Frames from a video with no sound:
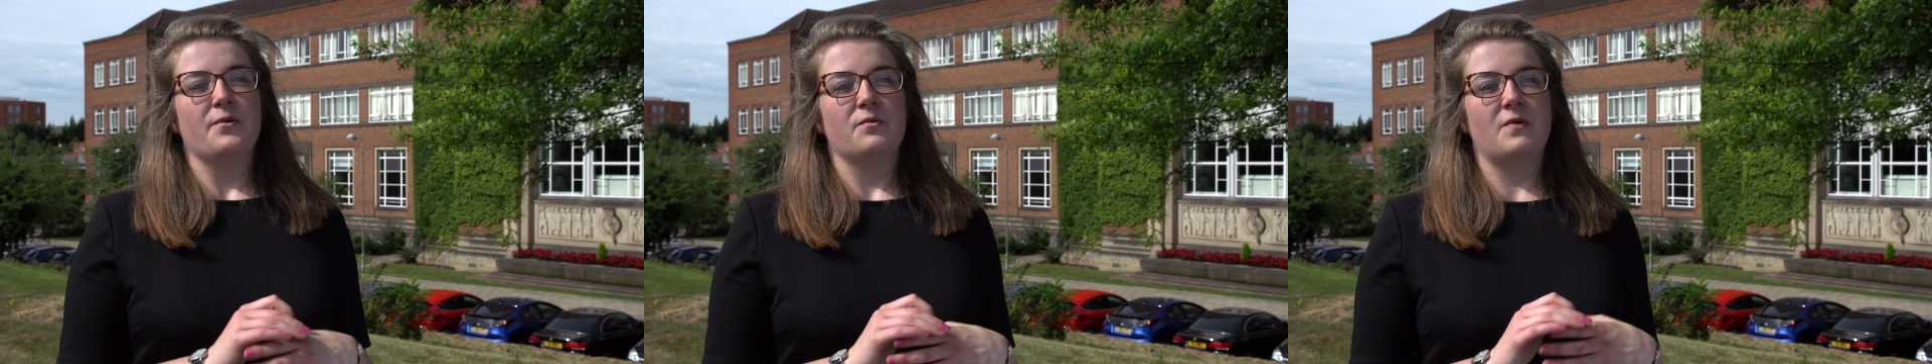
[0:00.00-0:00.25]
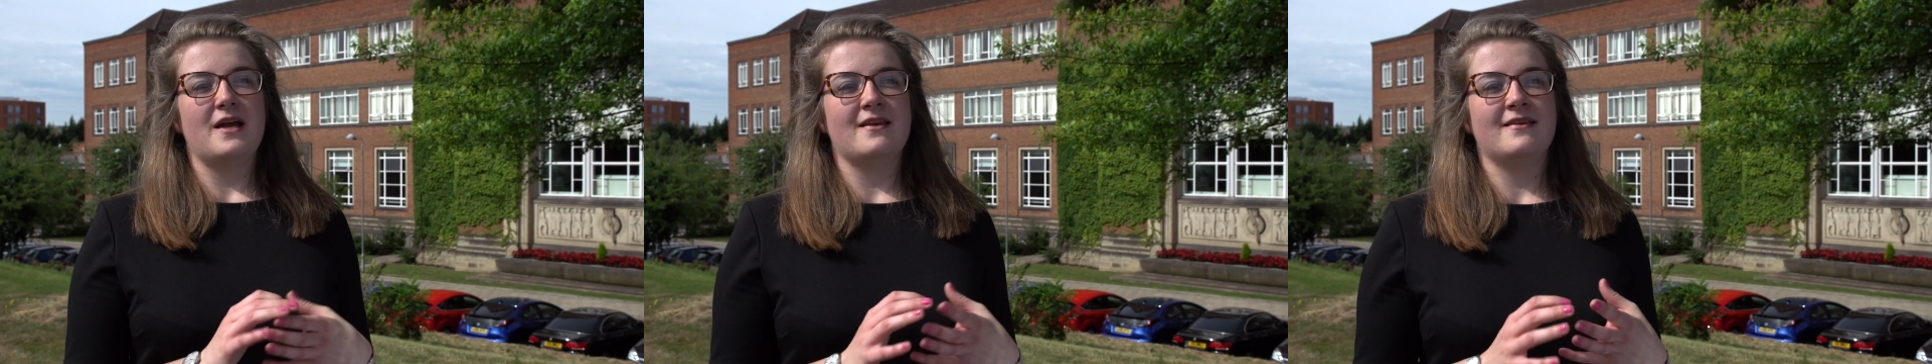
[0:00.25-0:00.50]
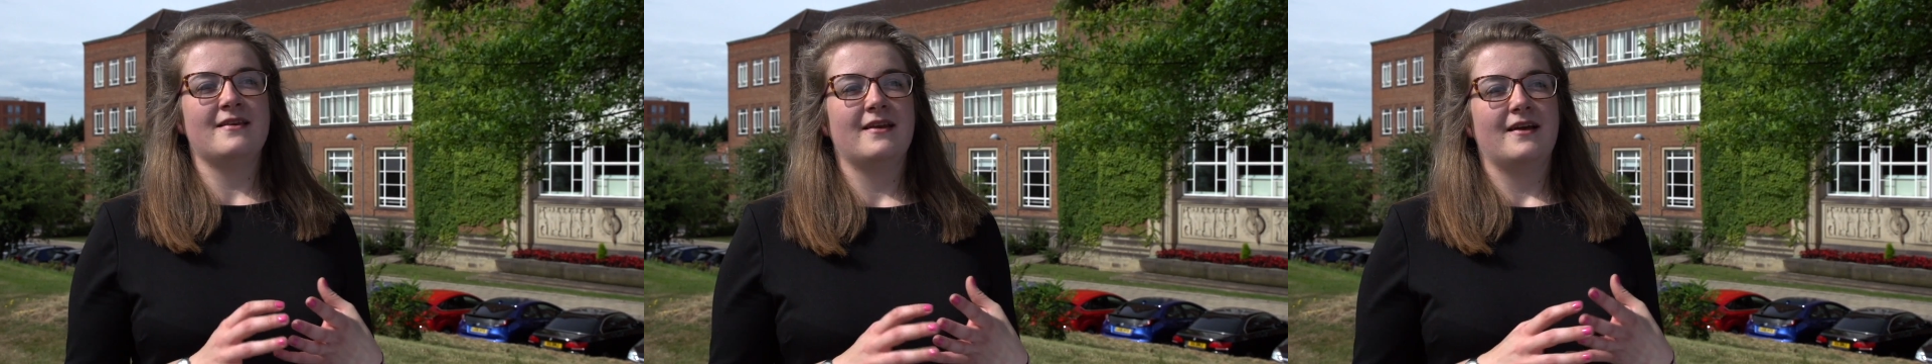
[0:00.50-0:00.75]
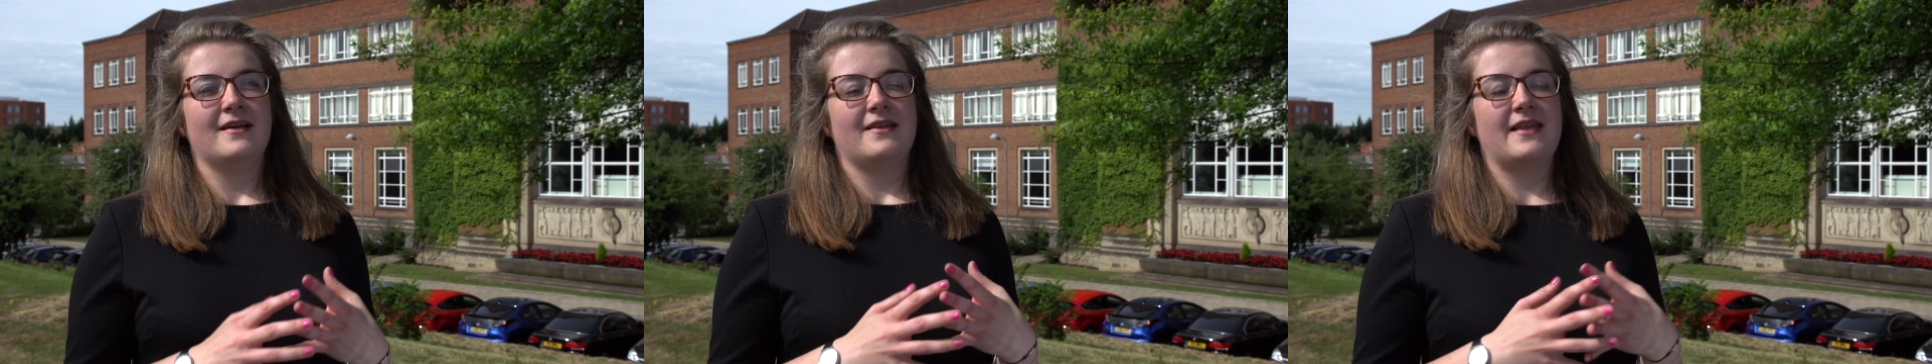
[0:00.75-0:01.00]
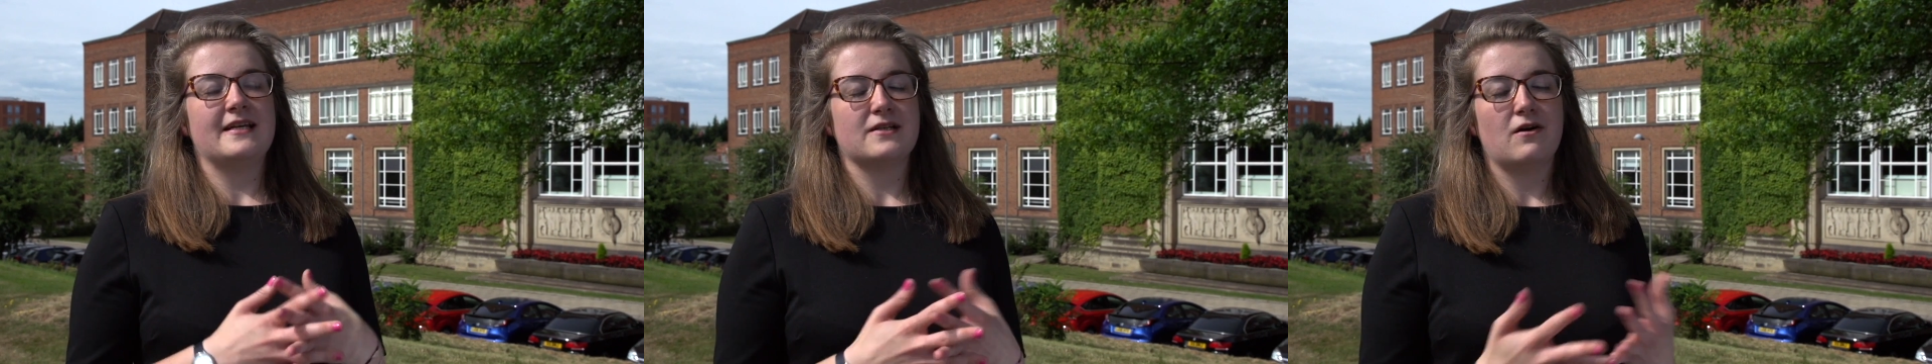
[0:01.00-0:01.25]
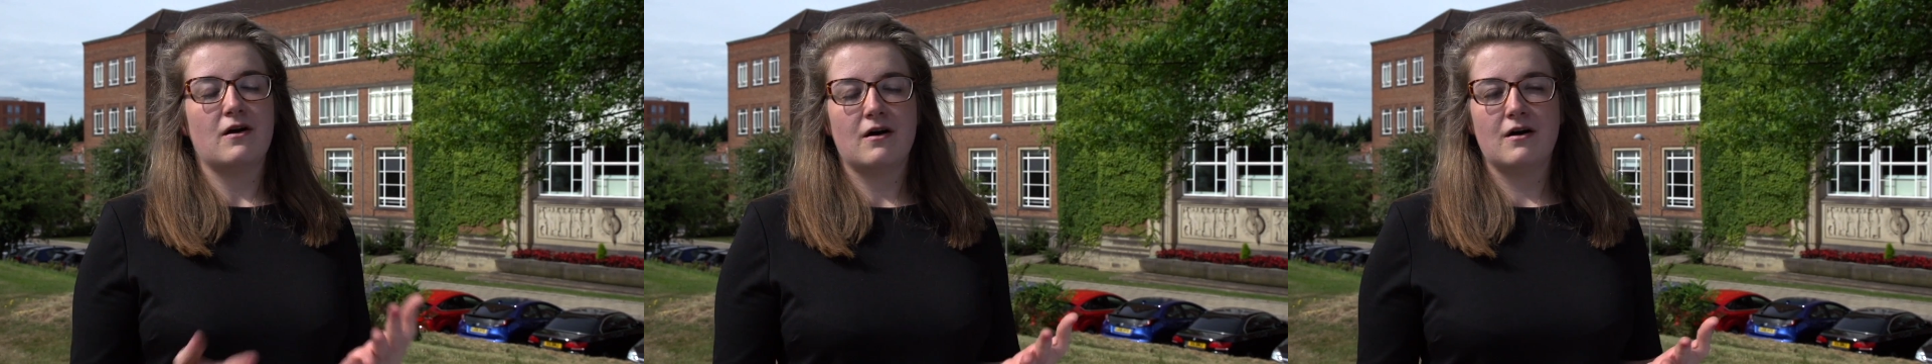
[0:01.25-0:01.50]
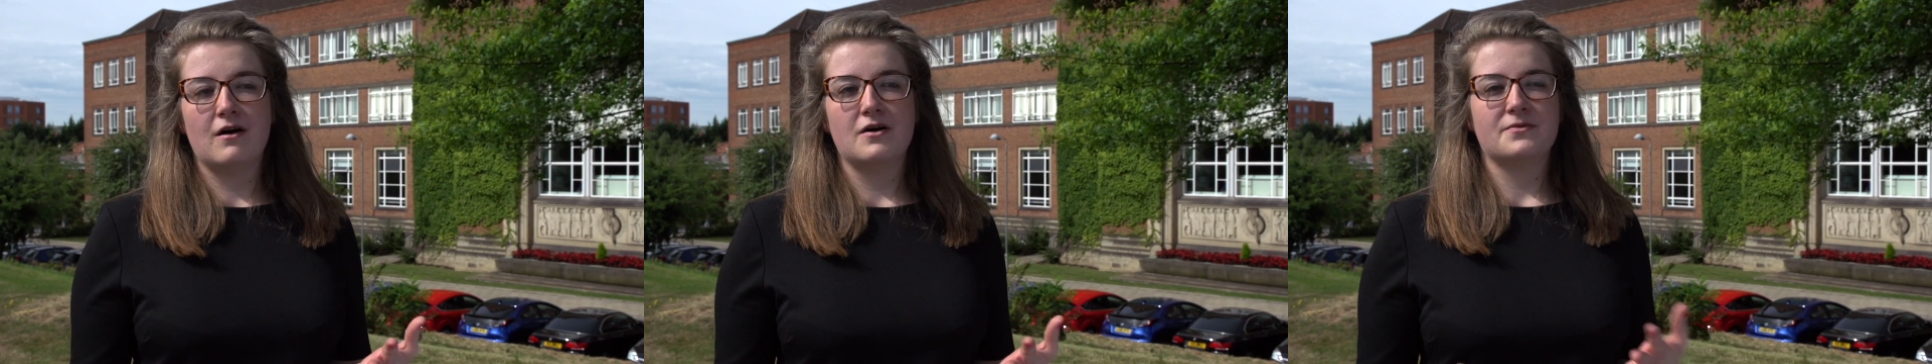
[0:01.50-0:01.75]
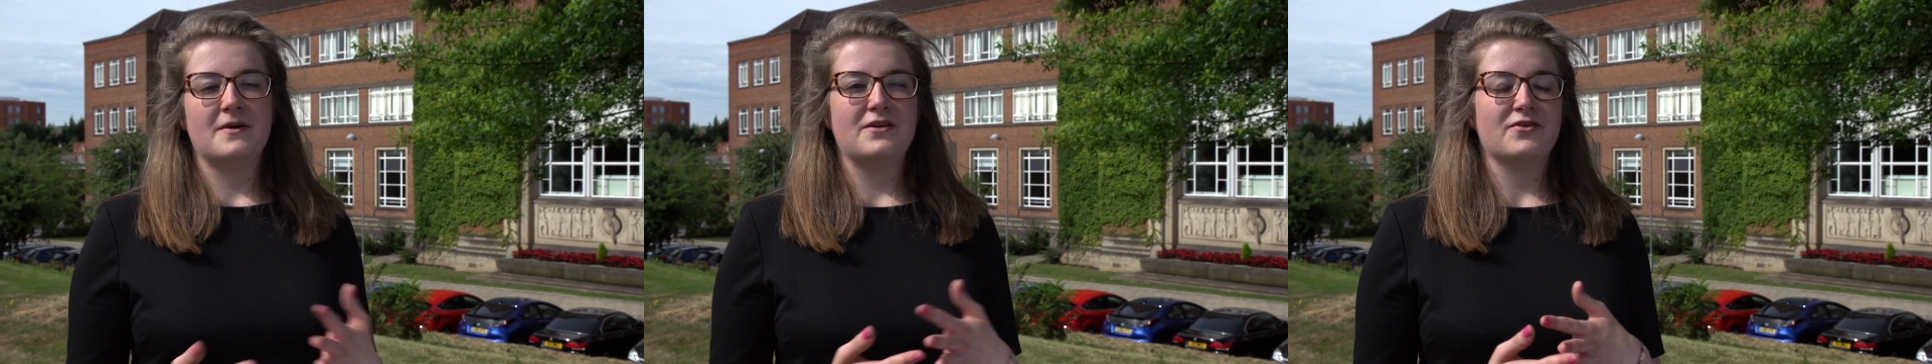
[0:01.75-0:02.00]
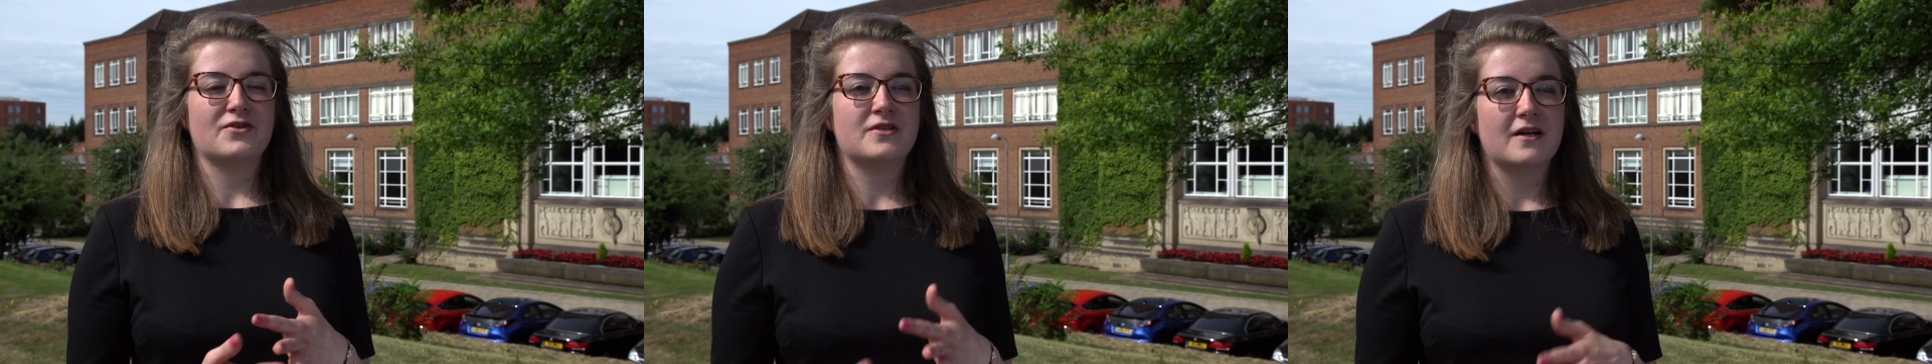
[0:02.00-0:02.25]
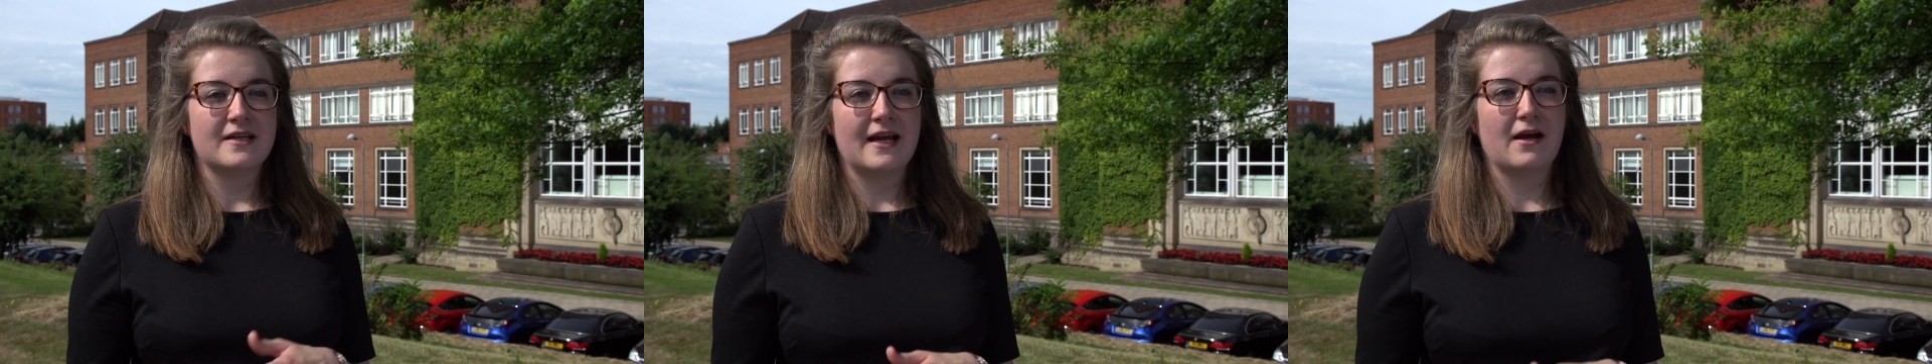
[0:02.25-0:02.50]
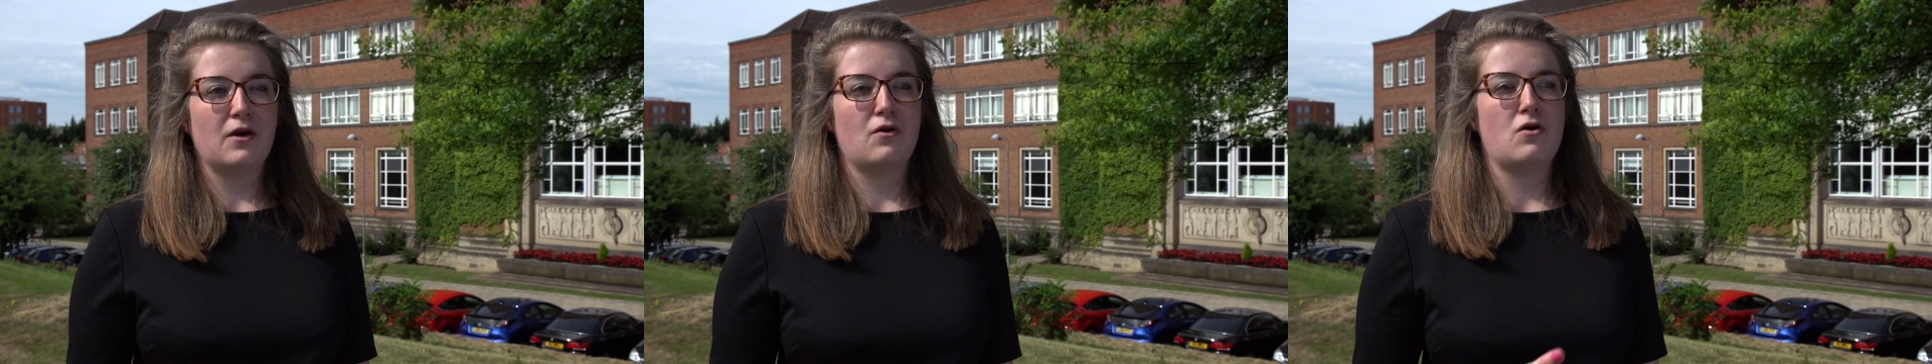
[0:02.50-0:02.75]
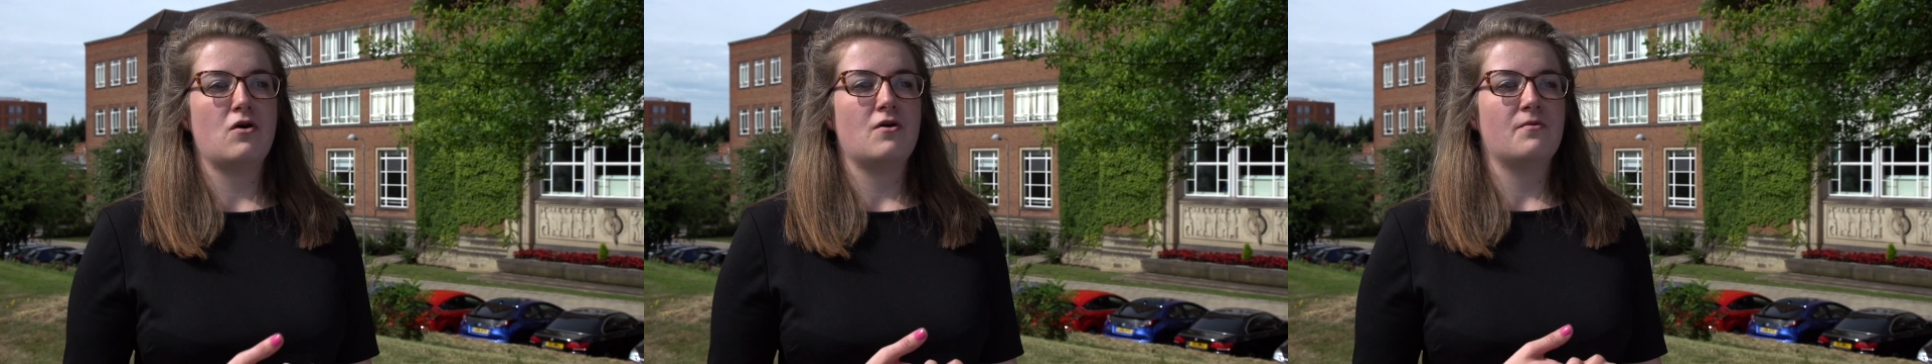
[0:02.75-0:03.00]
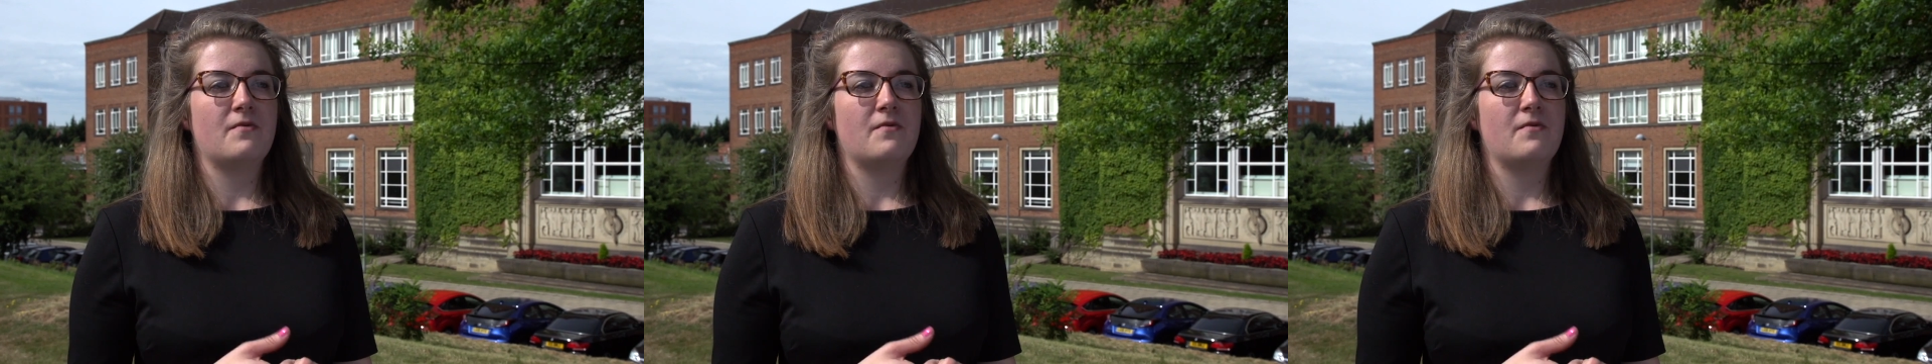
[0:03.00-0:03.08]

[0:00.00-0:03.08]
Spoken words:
When things are hard, when you're studying a lot,